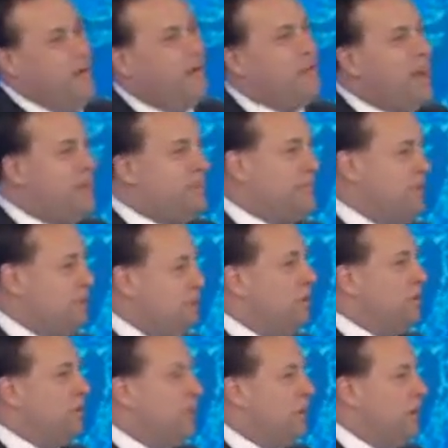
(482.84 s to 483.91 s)
well, that's
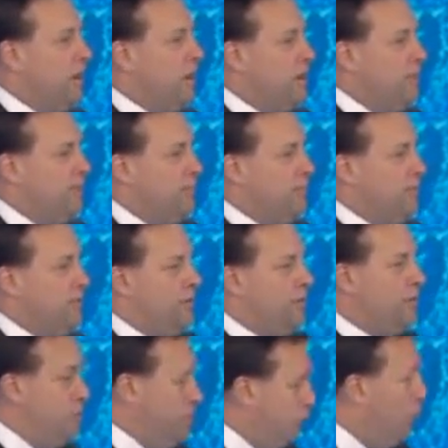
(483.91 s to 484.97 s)
look. Um,
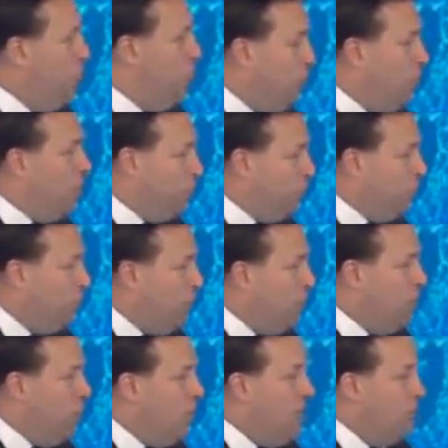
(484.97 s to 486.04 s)
the, your point is the
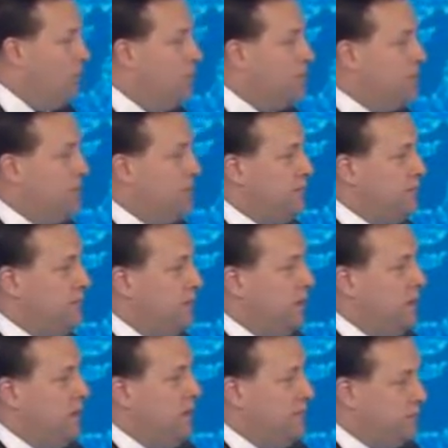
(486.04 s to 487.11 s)
right one, which is
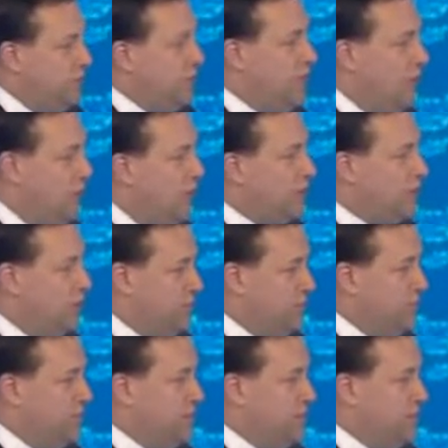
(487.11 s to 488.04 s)
until the High Court's